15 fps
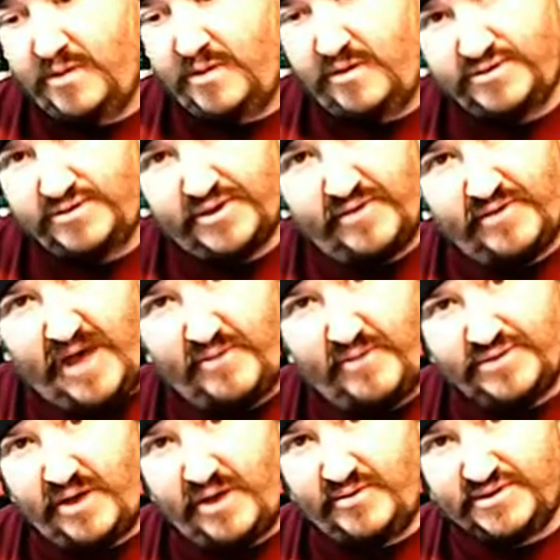so that
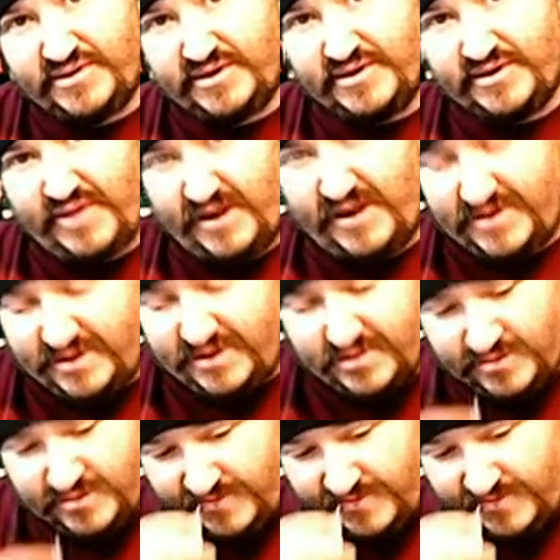was always a good thing, too.